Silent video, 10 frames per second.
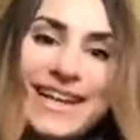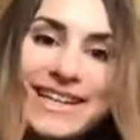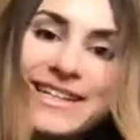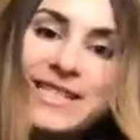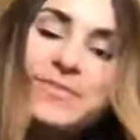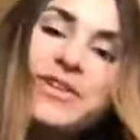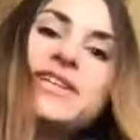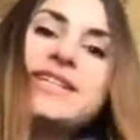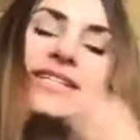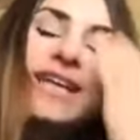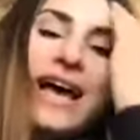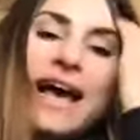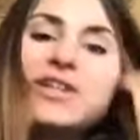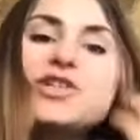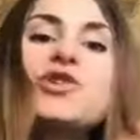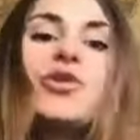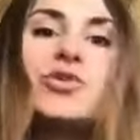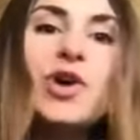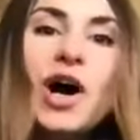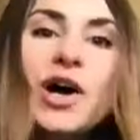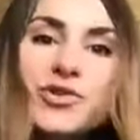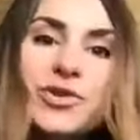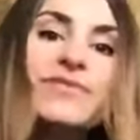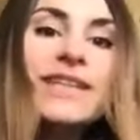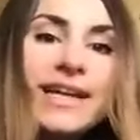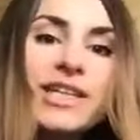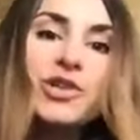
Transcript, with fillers: get experience, and so you got sort of lucky.